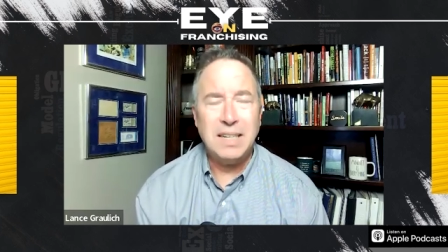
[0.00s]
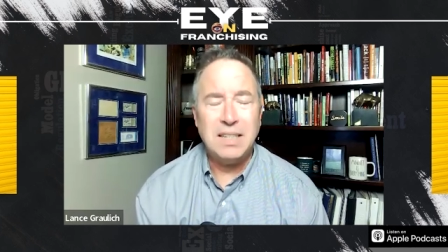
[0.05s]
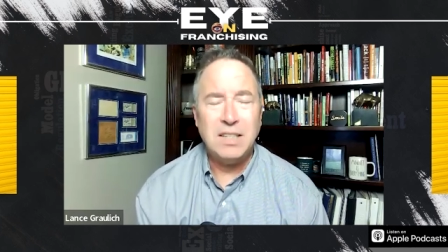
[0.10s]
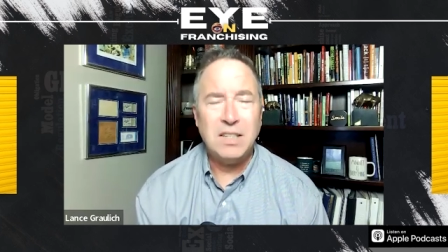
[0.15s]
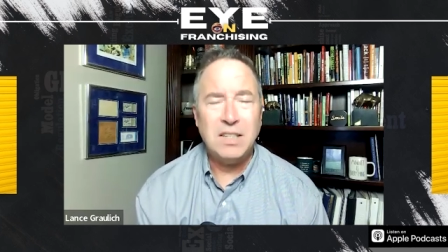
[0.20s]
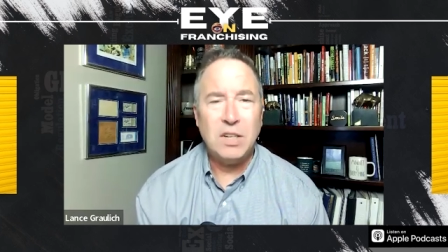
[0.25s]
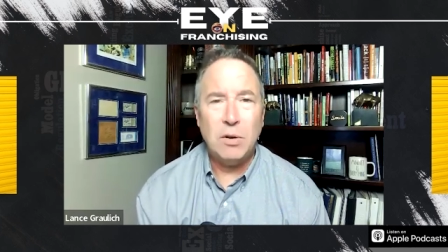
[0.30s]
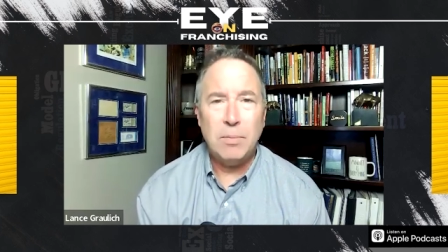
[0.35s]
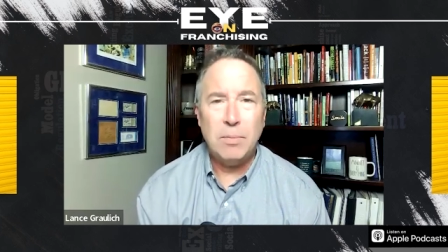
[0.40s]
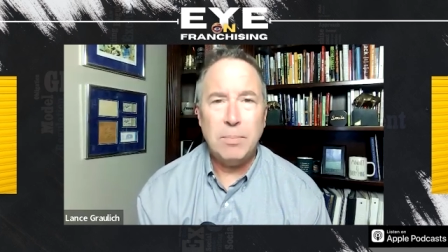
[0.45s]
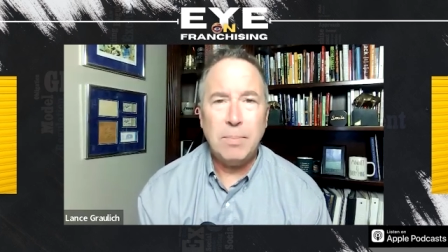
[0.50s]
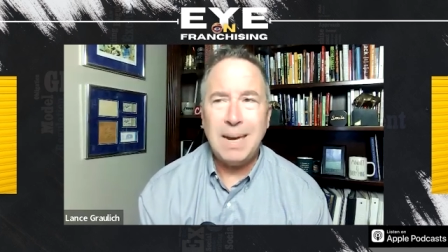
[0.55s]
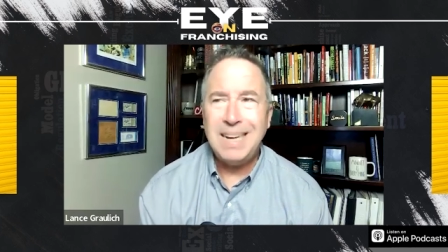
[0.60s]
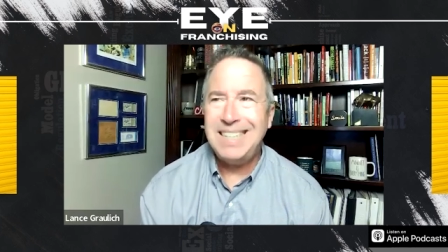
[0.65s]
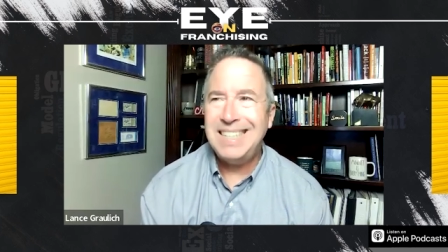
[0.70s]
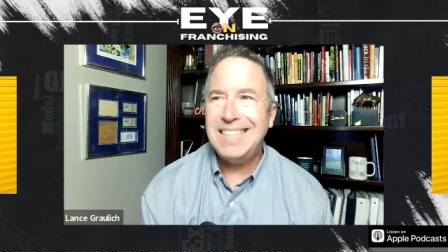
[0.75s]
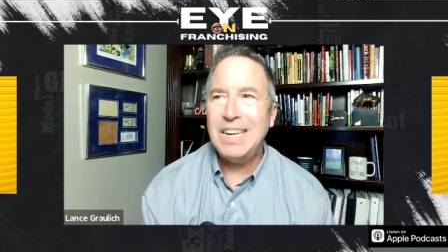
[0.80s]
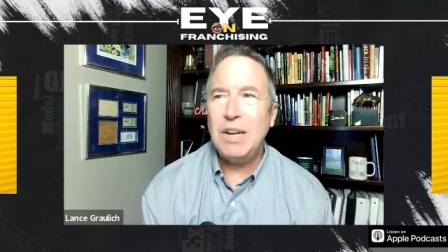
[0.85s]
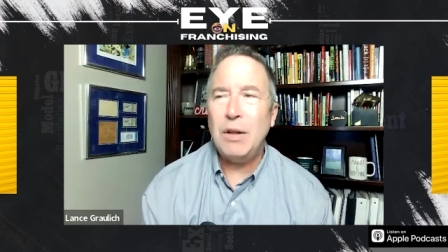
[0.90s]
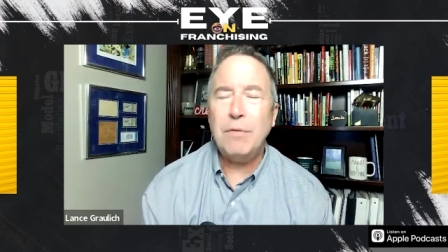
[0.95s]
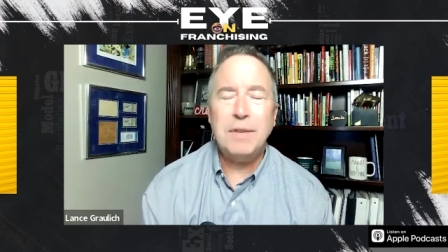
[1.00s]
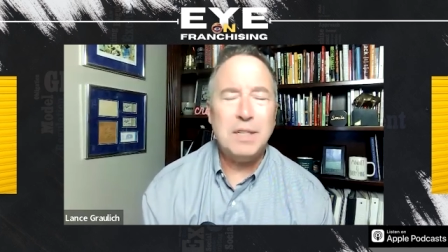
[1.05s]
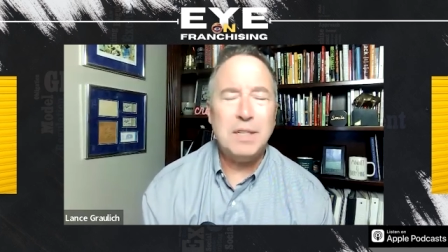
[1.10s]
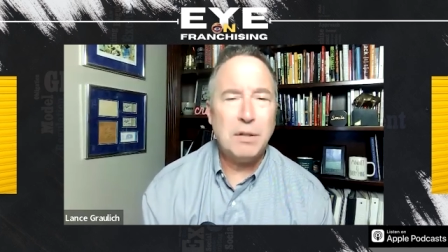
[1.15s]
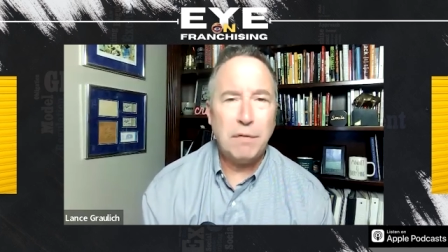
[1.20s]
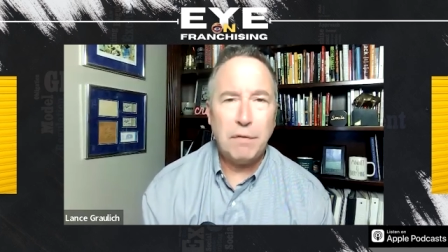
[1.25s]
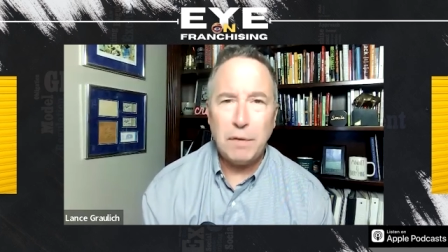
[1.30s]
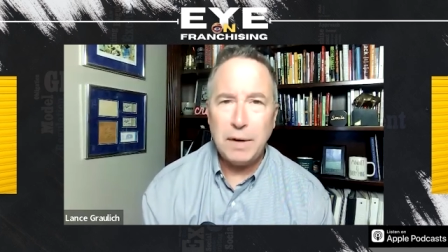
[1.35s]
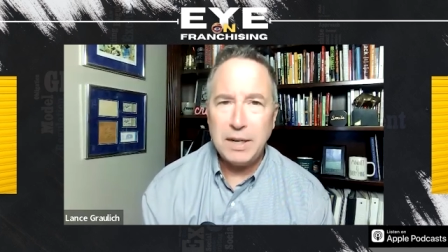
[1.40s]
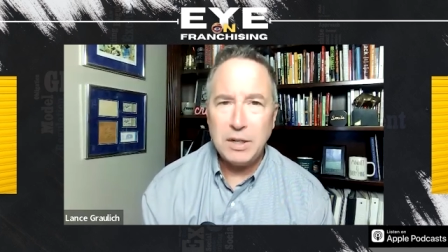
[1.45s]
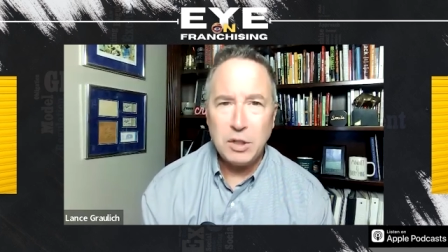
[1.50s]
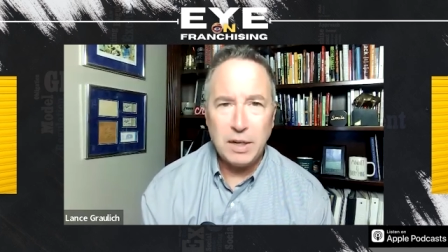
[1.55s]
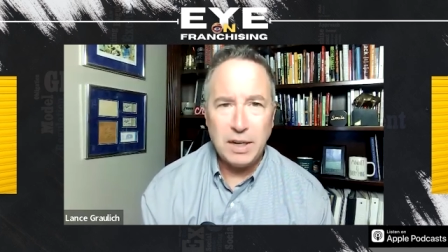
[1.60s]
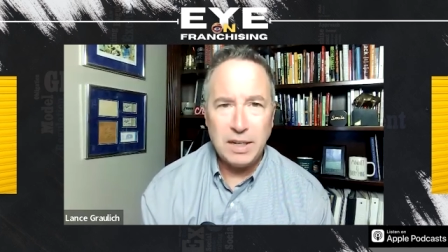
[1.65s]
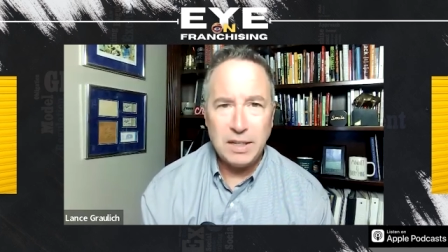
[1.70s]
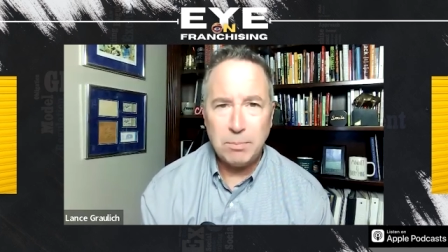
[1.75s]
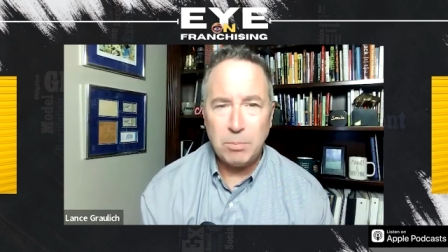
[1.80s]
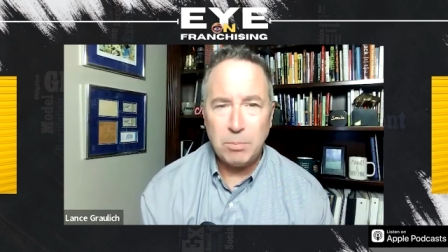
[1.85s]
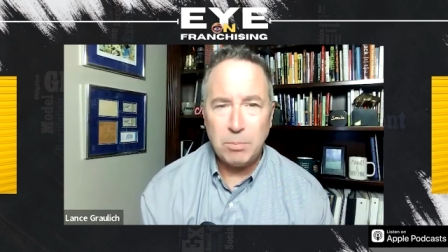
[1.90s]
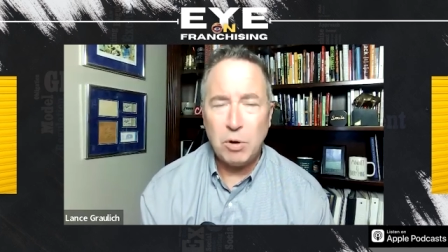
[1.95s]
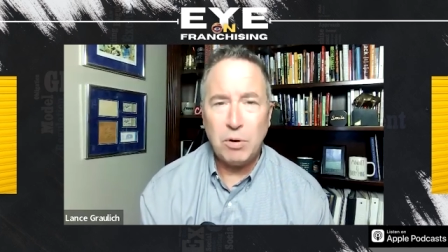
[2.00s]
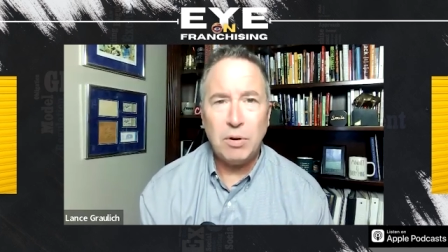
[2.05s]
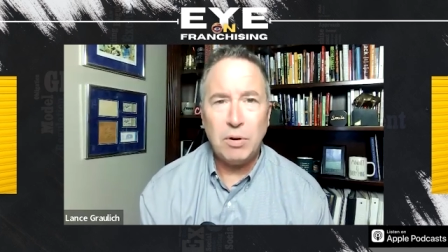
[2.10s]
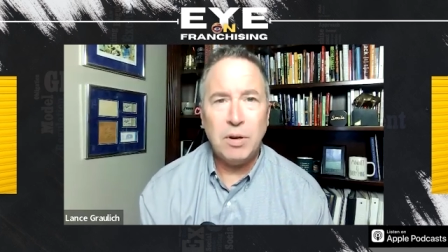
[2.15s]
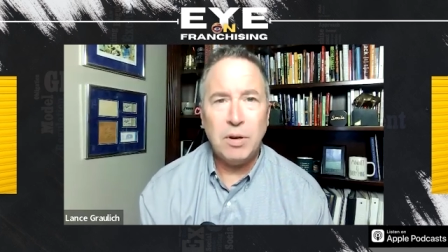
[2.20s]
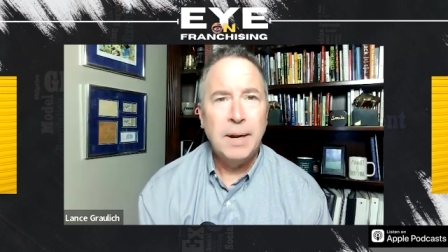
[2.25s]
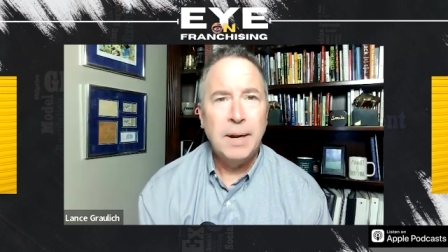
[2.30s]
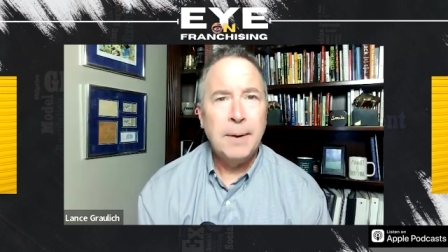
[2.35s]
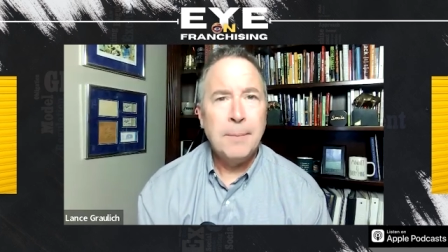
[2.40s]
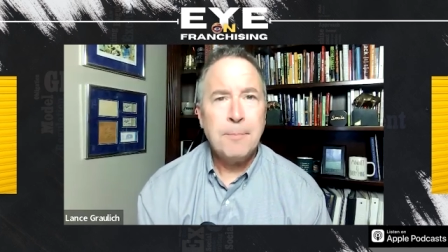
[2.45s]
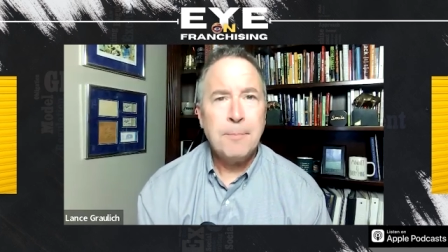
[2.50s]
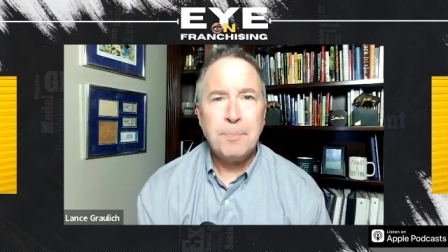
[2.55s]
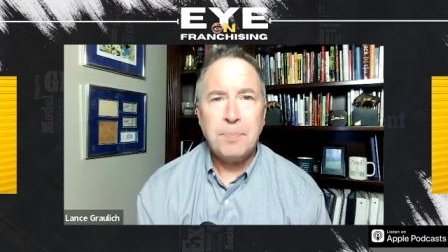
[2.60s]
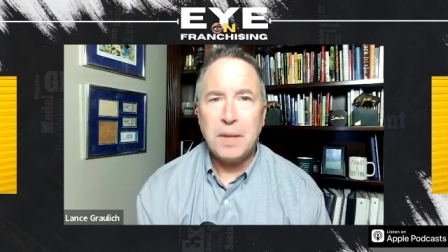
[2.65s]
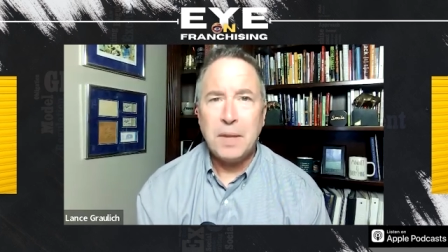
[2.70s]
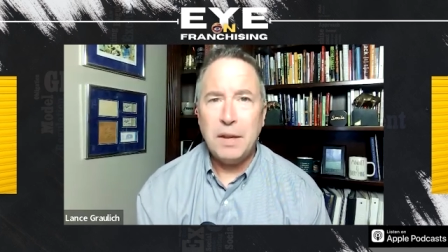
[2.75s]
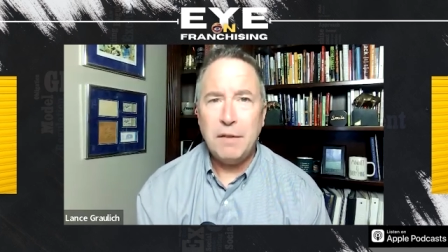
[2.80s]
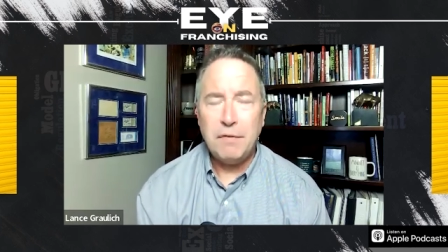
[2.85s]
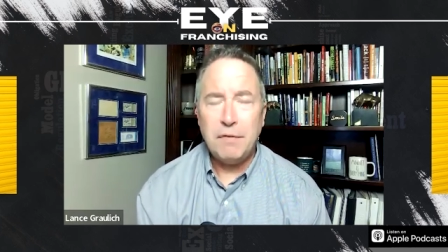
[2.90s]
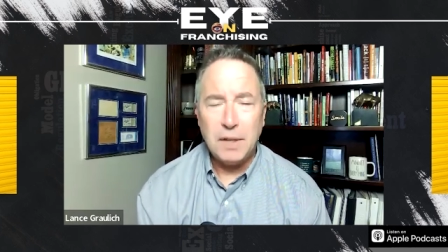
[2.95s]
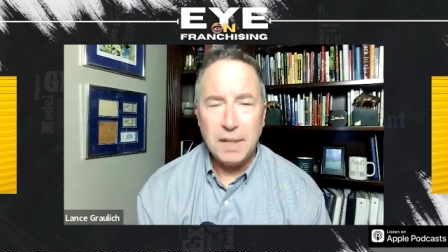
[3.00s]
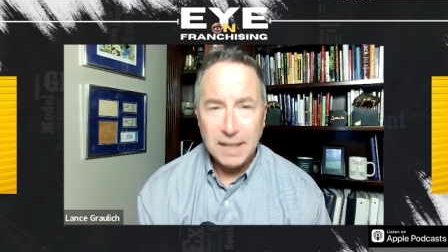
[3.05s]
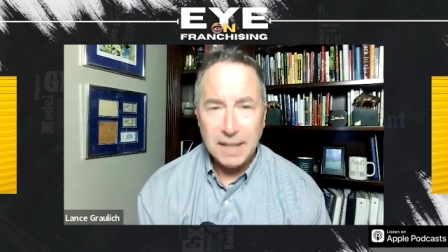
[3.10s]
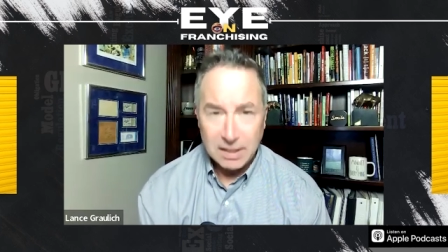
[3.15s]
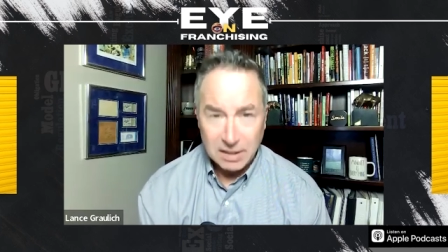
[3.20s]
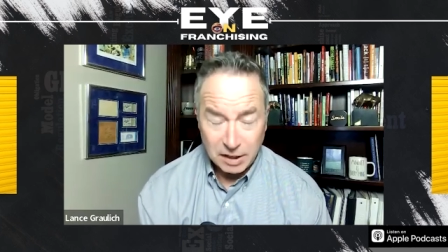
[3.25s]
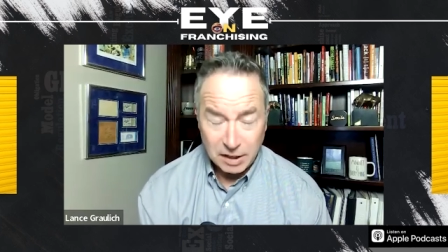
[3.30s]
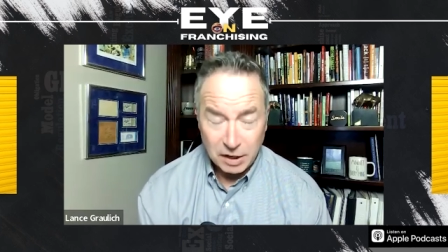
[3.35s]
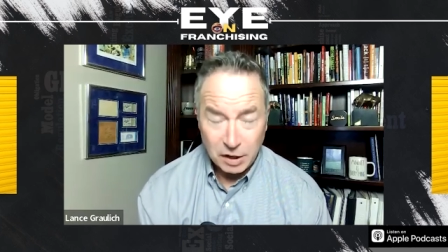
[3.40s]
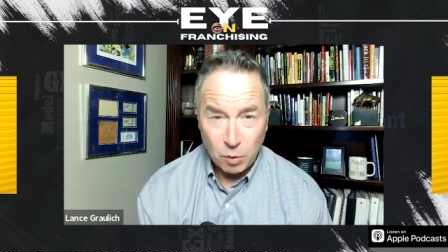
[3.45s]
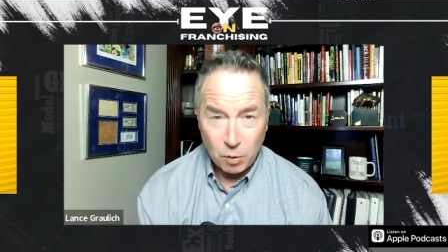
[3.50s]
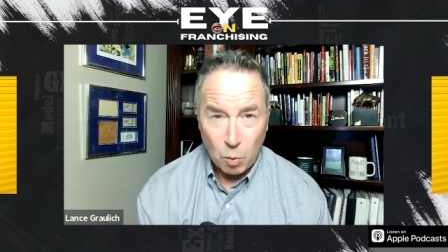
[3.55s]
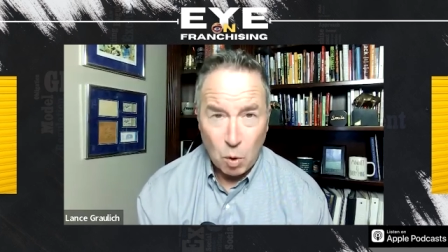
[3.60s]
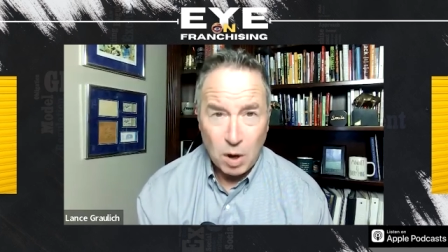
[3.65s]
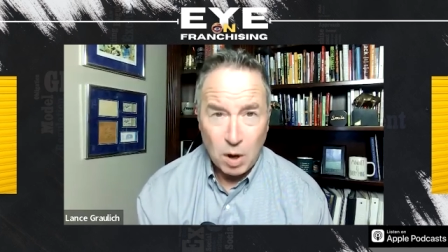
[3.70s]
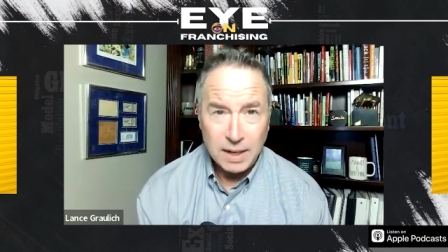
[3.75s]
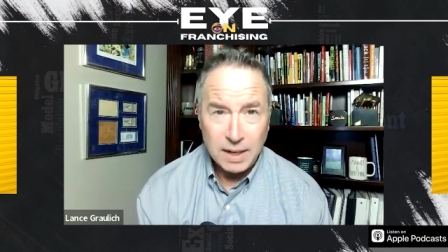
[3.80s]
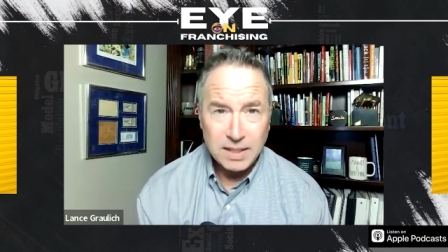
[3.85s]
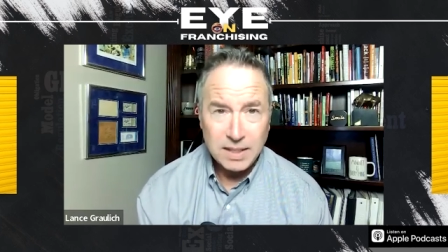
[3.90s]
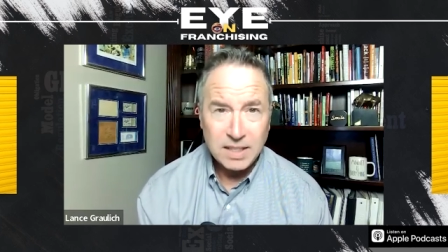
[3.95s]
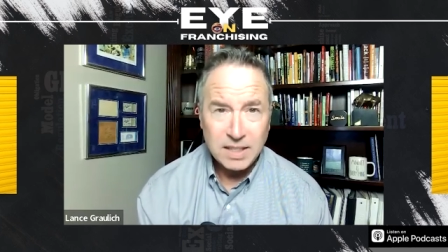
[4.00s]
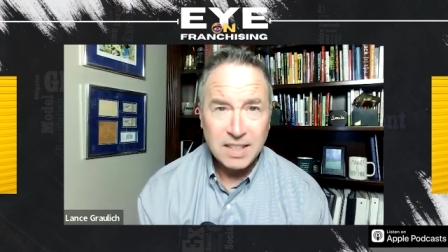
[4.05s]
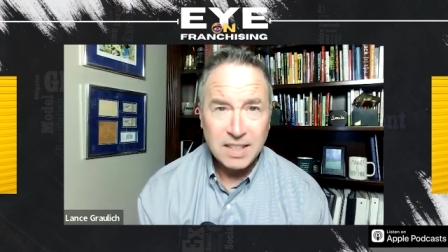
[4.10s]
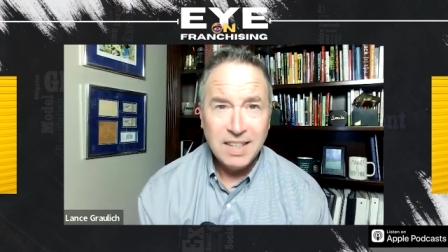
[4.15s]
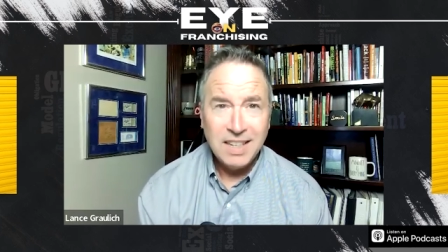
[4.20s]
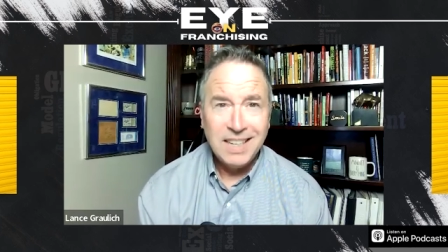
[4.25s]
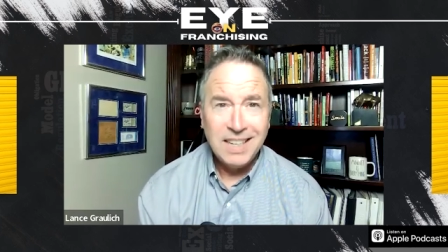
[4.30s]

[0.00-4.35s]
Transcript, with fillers: So myself as a franchise broker, if a listener wants